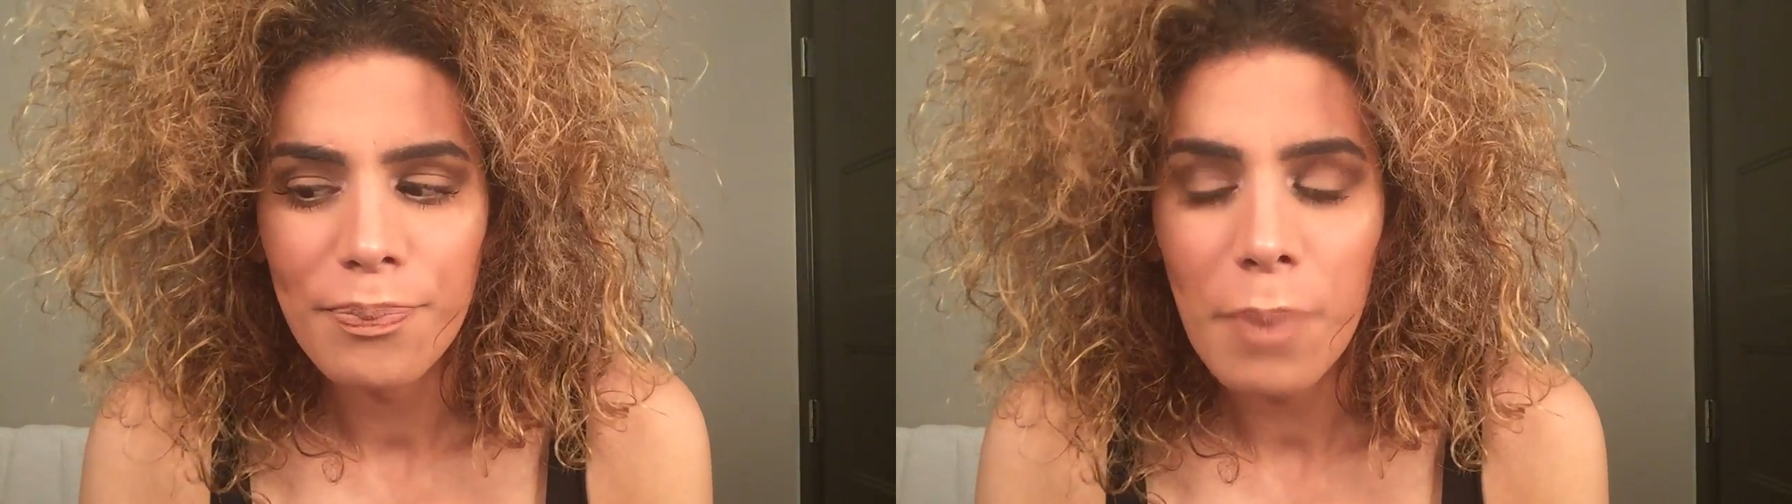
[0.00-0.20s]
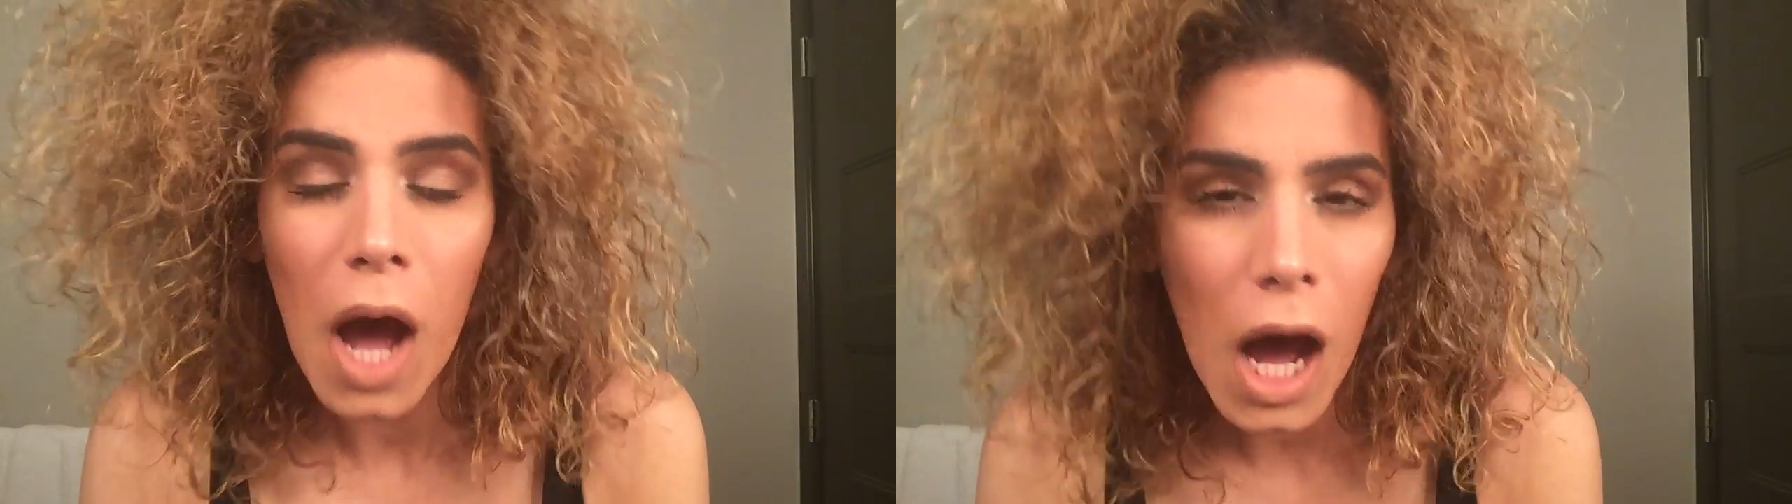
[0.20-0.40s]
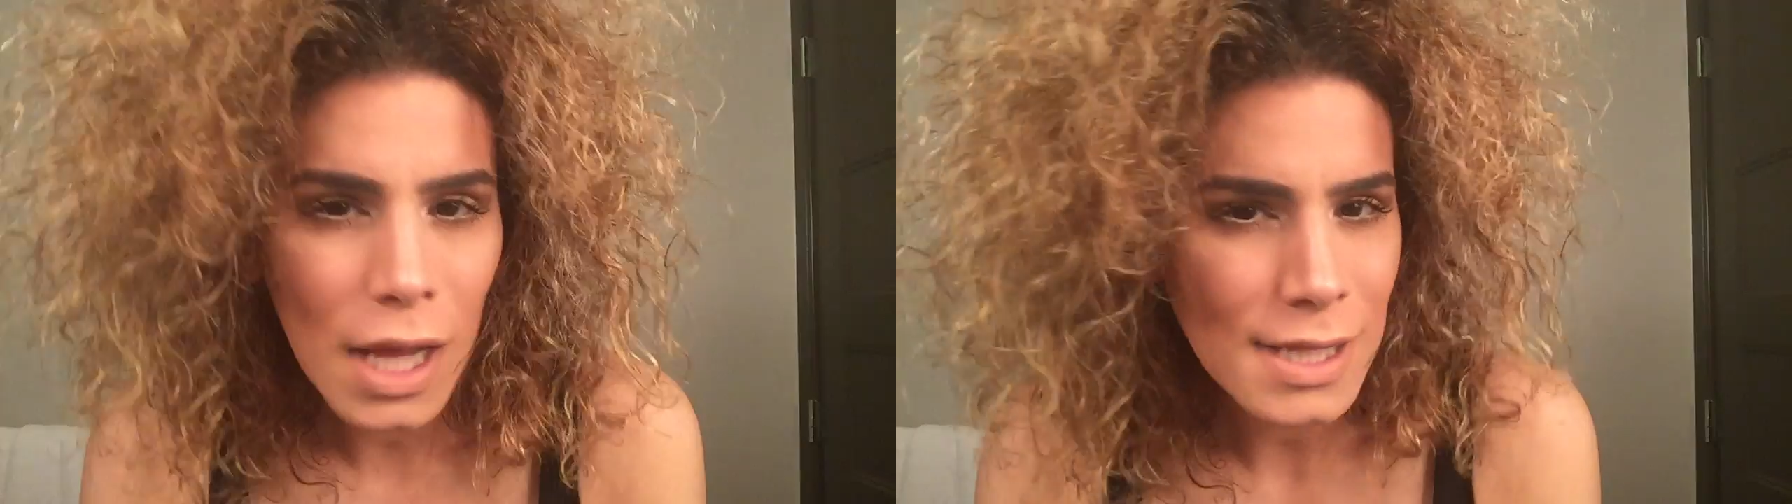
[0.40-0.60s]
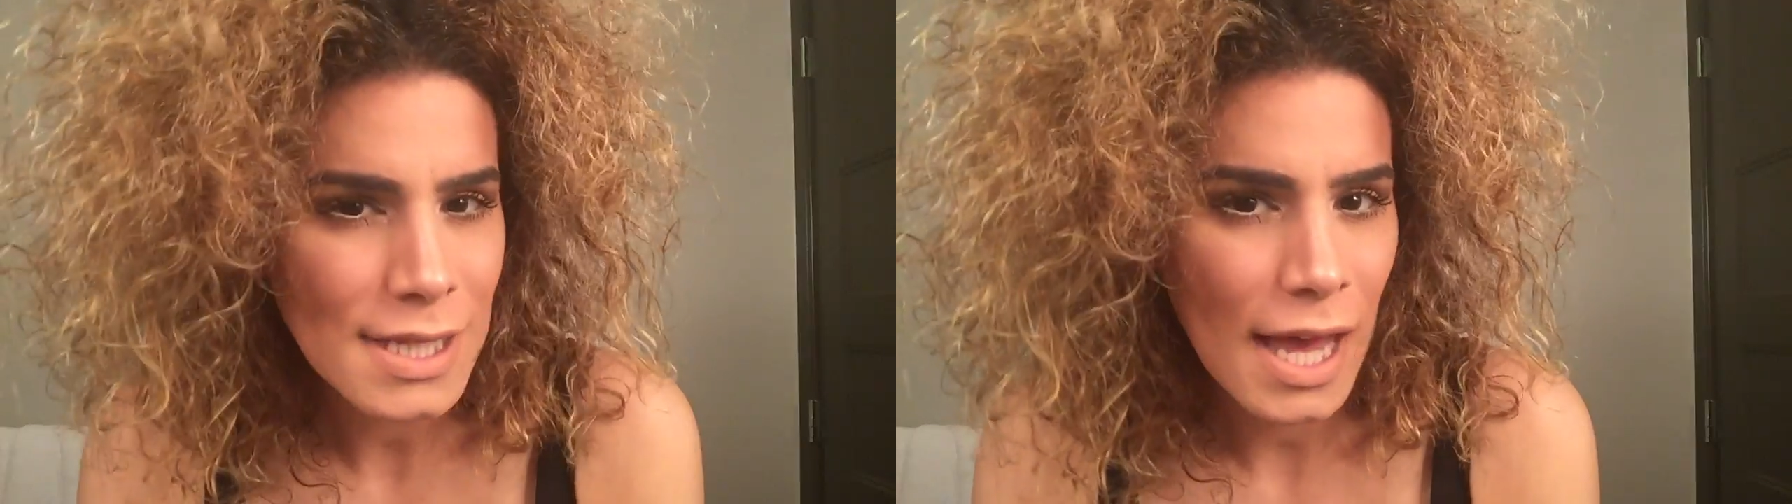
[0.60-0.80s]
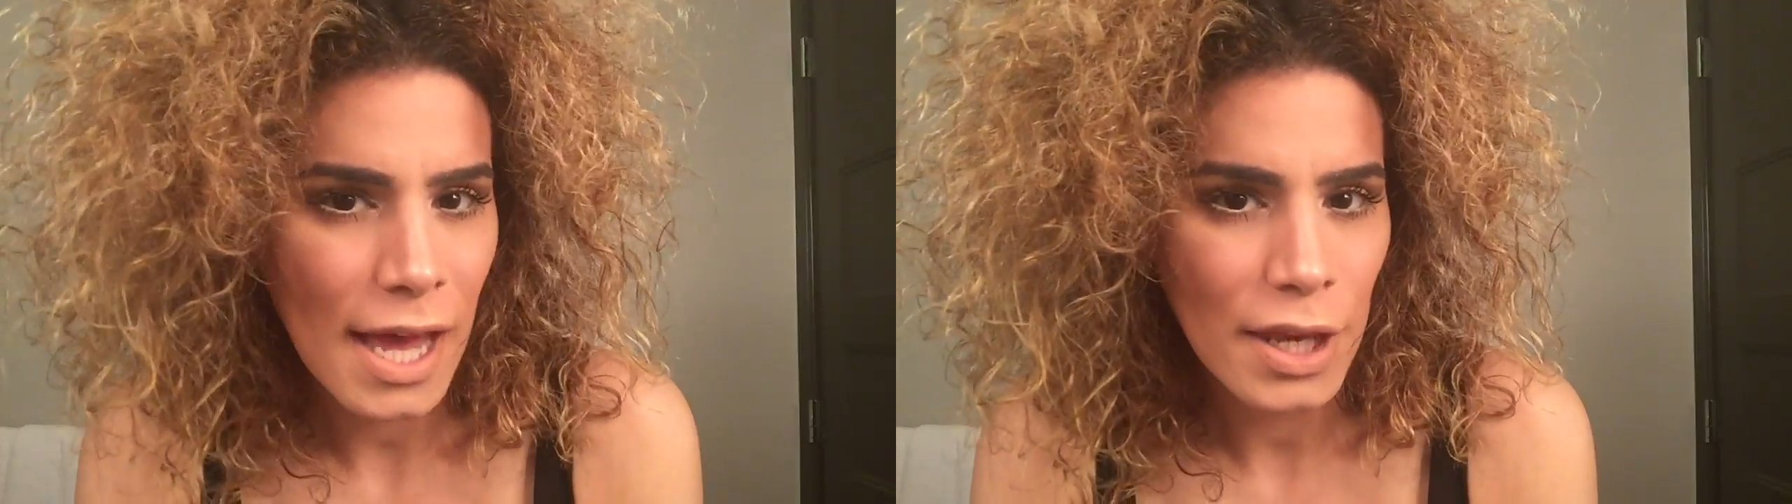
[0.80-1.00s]
parts
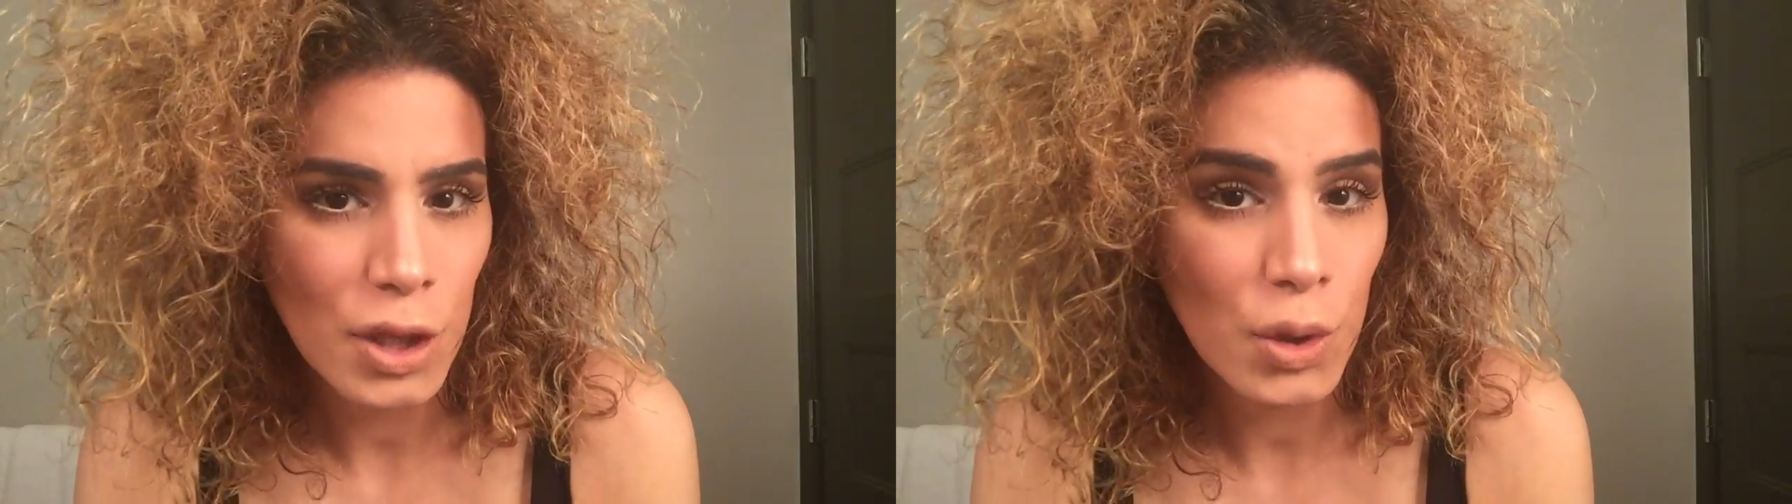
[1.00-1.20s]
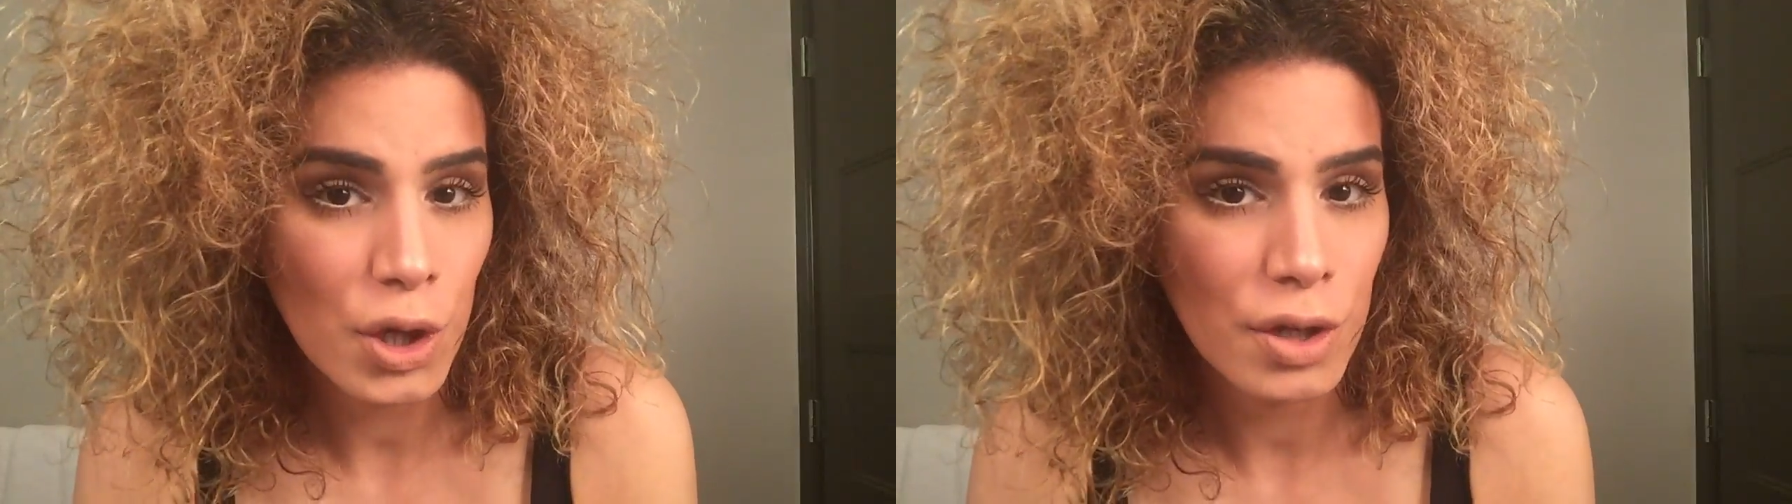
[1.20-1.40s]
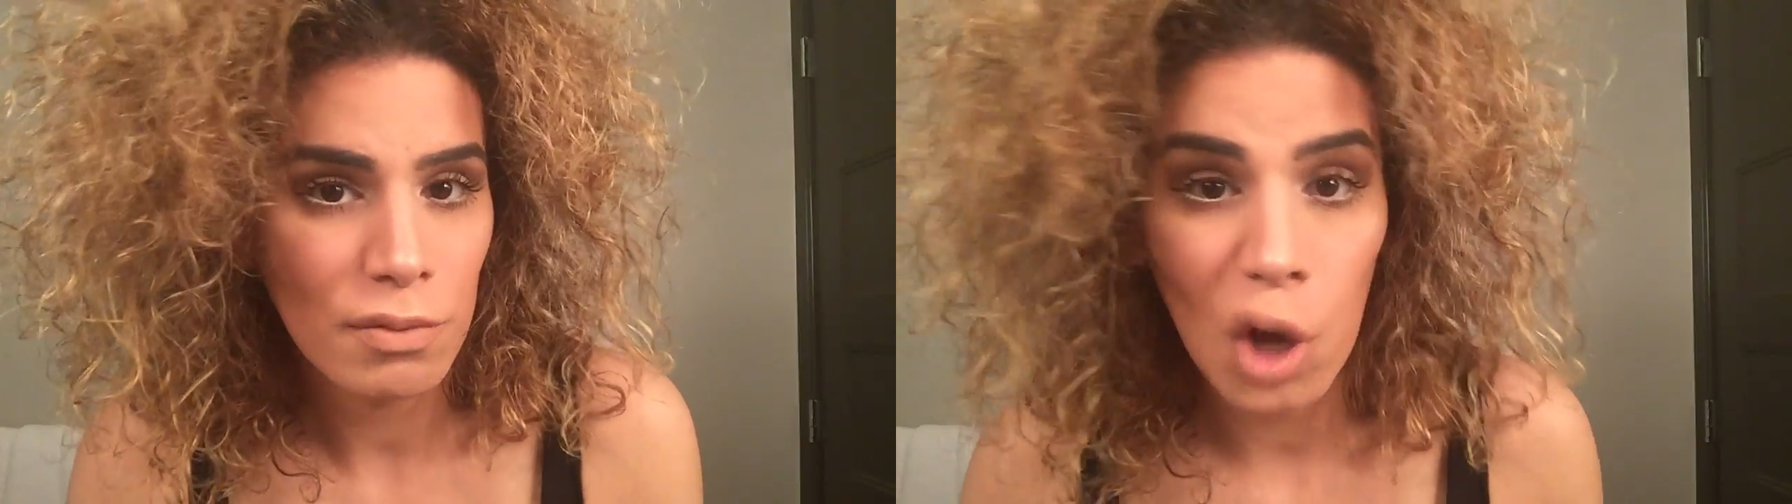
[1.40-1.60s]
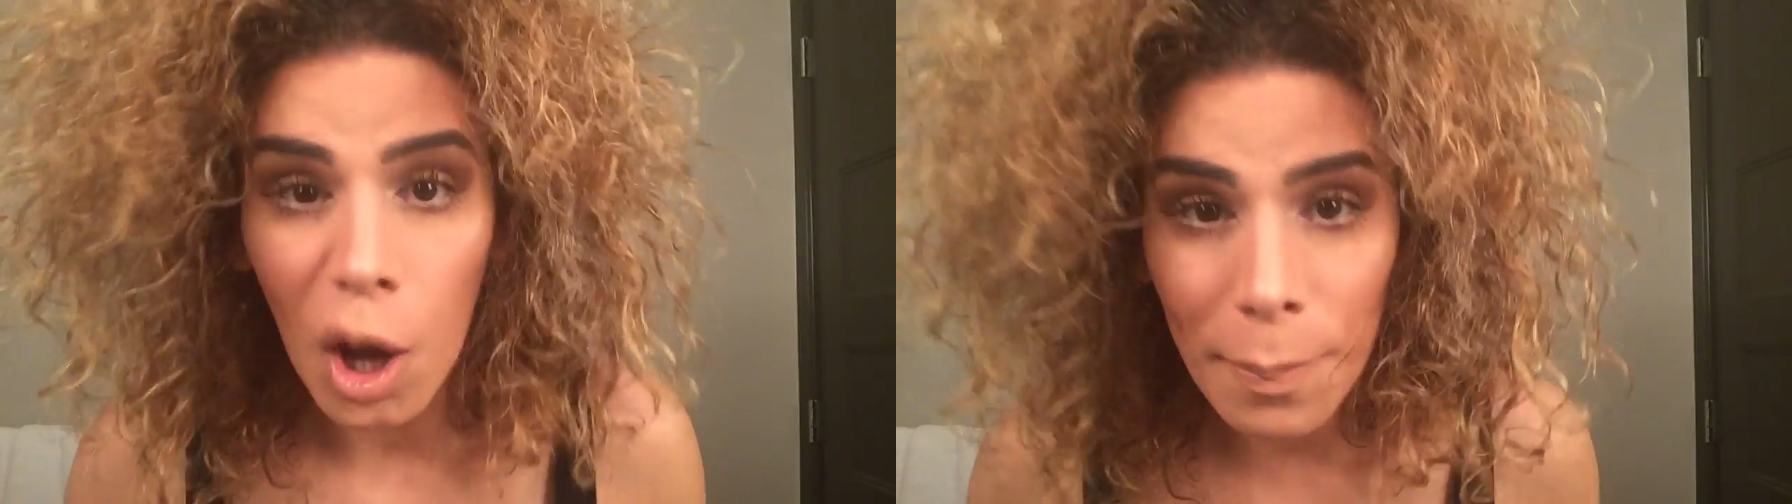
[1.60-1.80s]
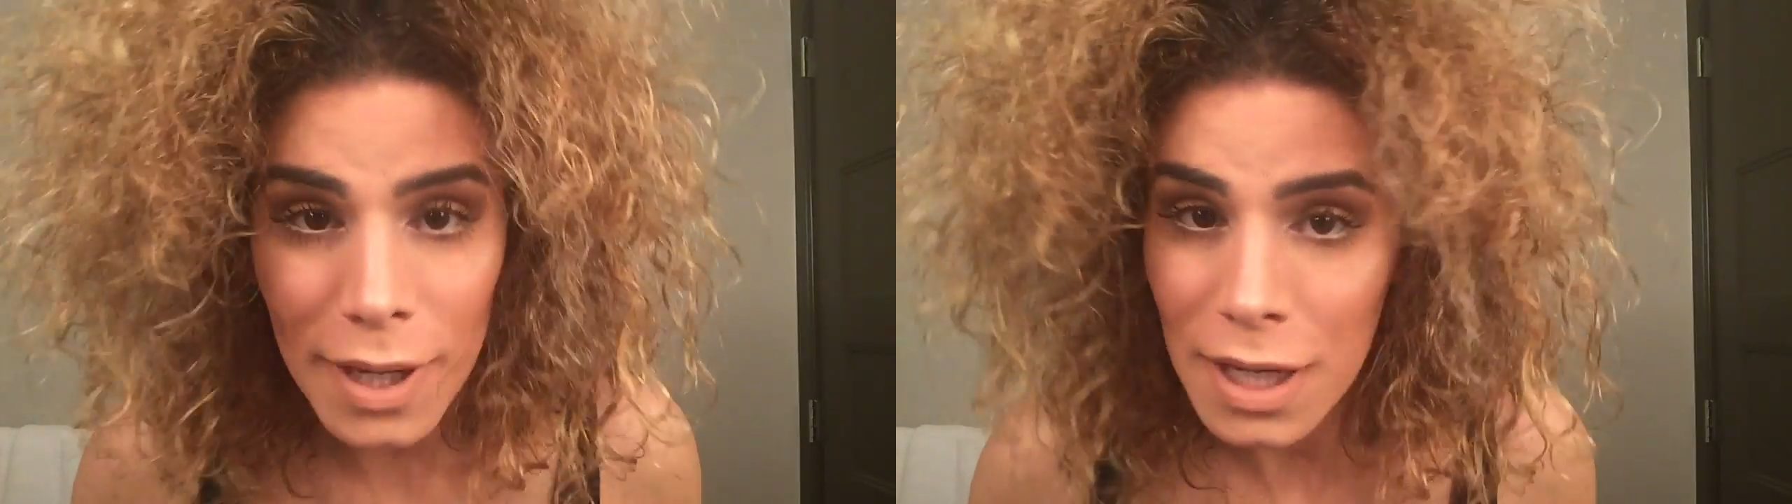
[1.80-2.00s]
that you can
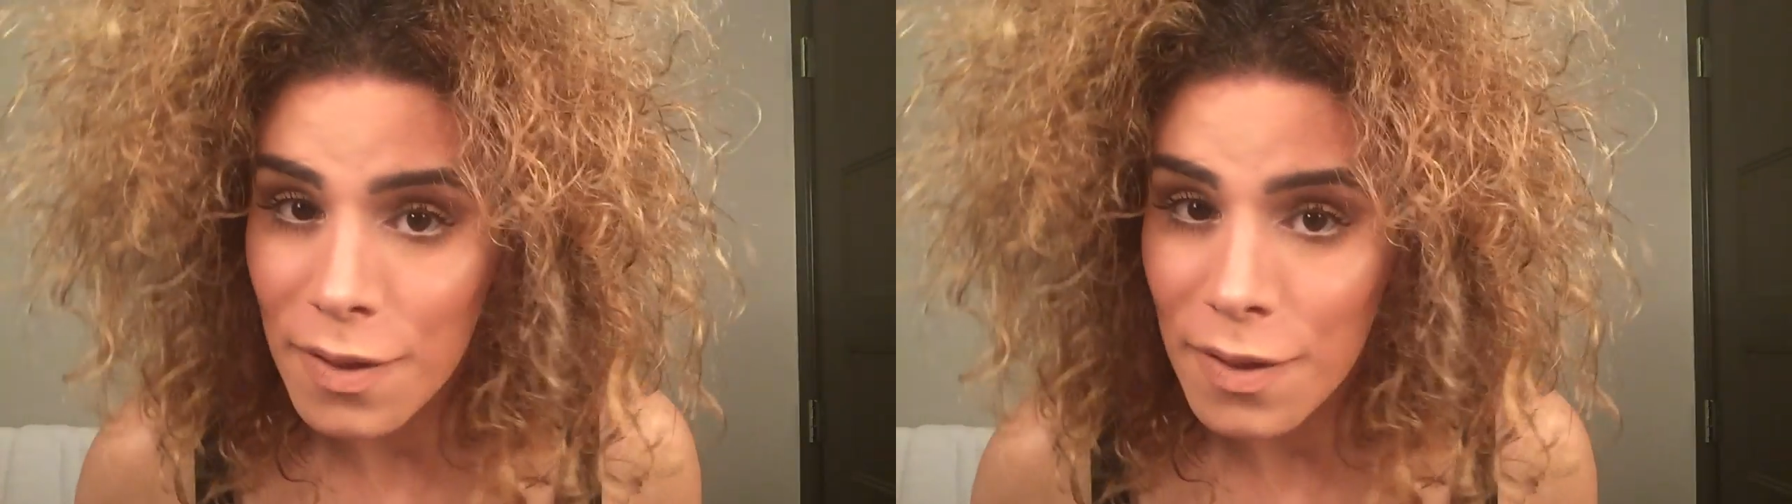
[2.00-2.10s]
copy,